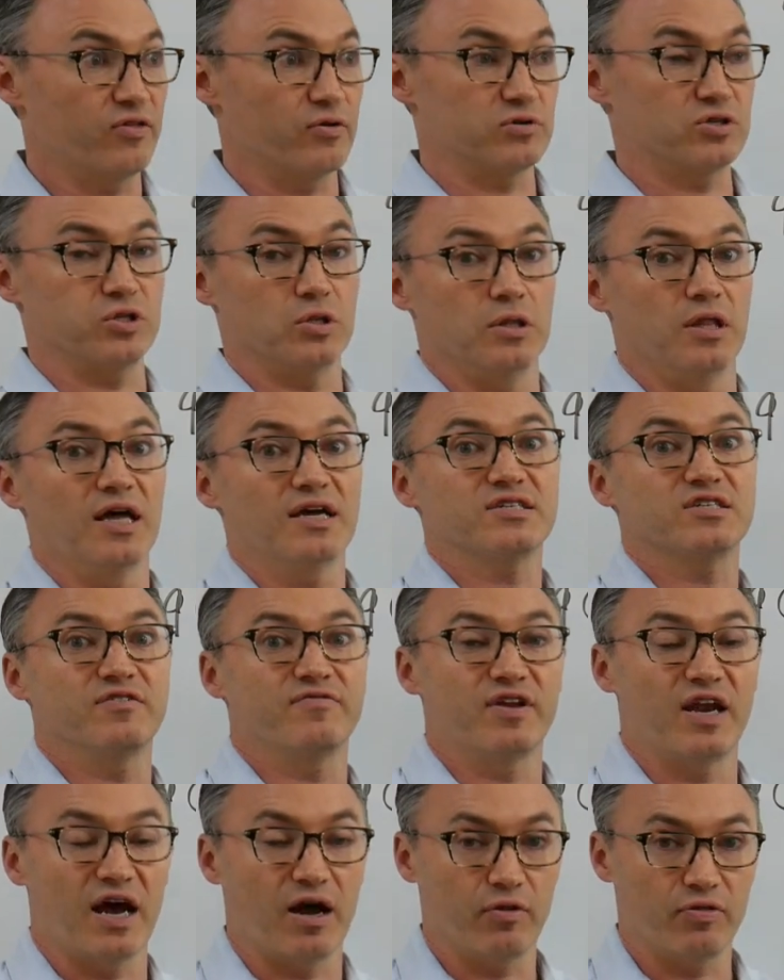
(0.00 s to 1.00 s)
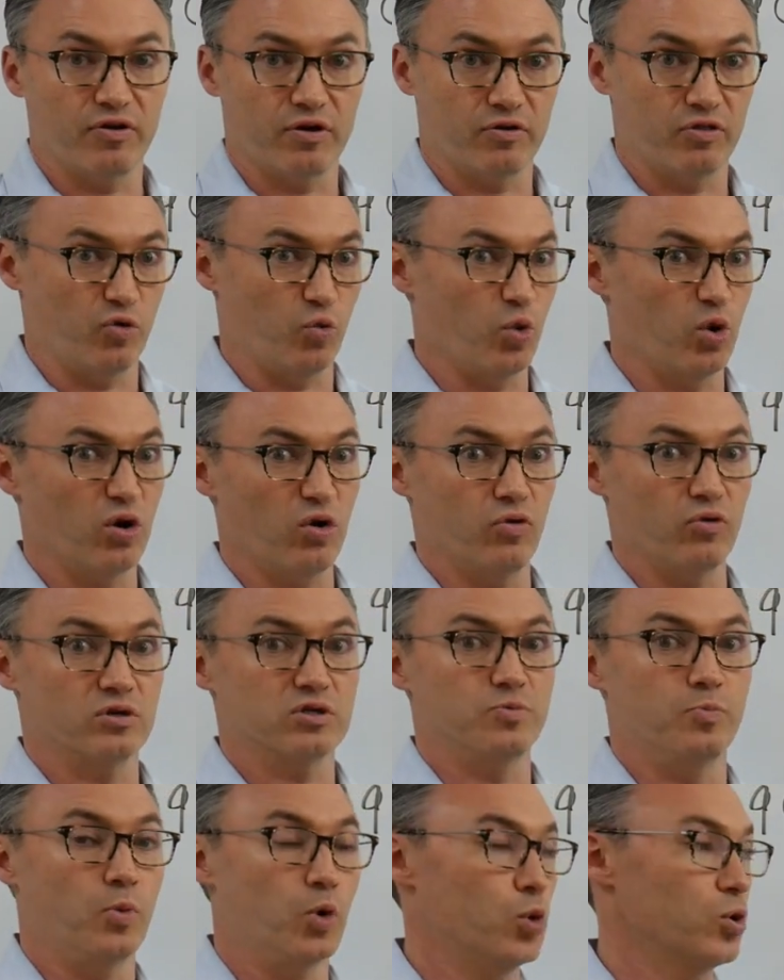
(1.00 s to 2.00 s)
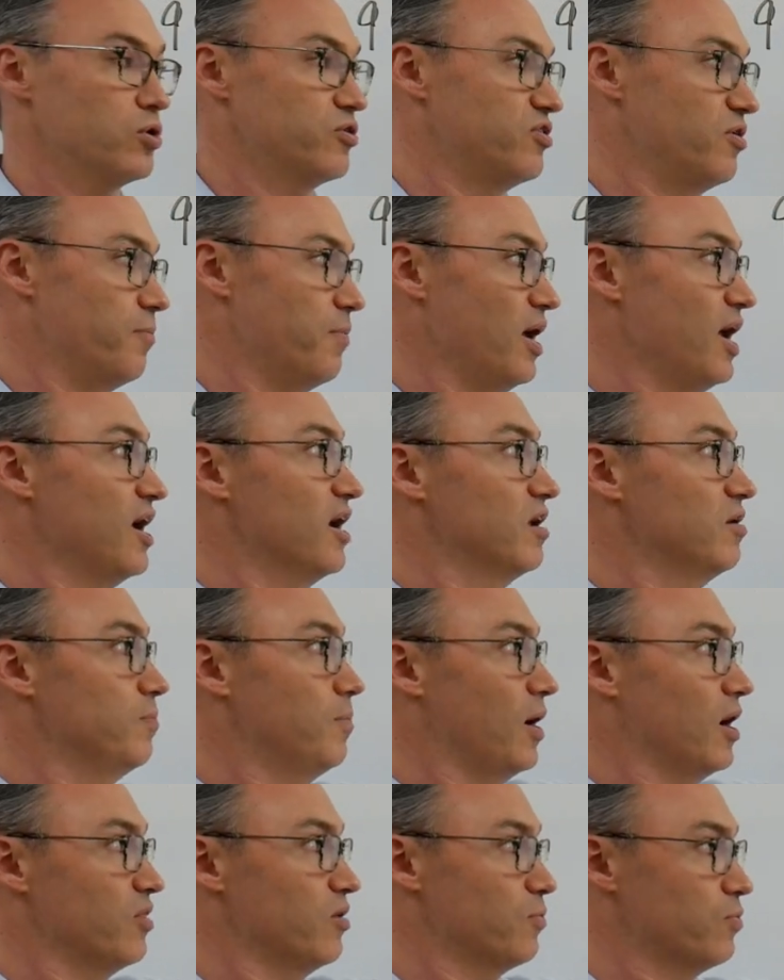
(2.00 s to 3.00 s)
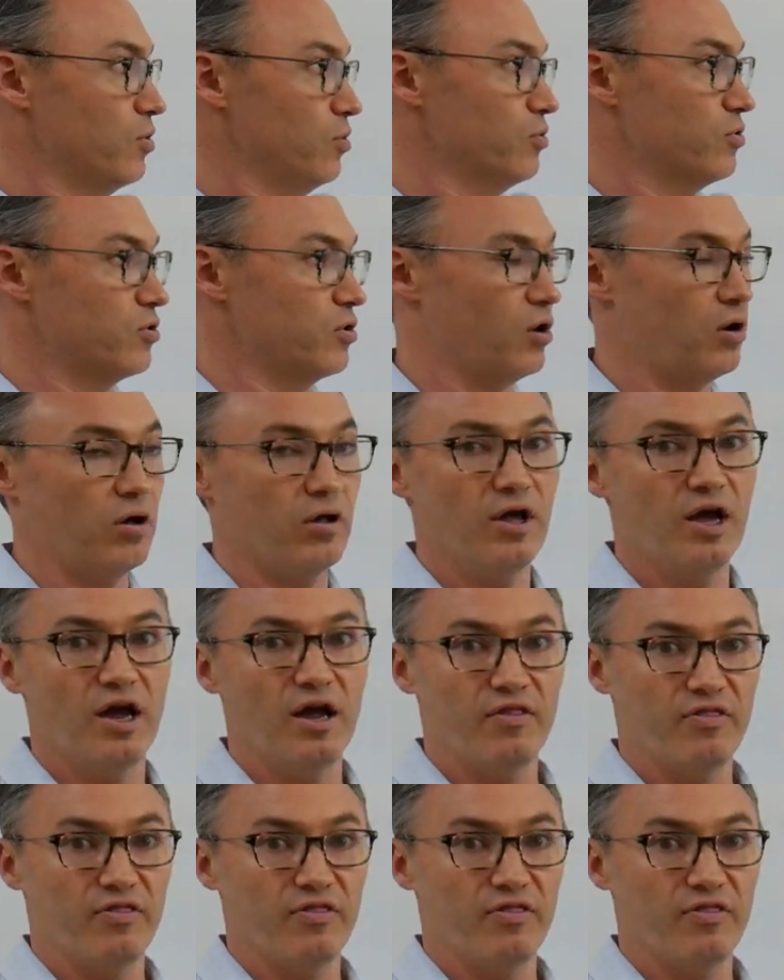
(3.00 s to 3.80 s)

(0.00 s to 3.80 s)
There's less of it out there in the world. There's more demand by the protocol.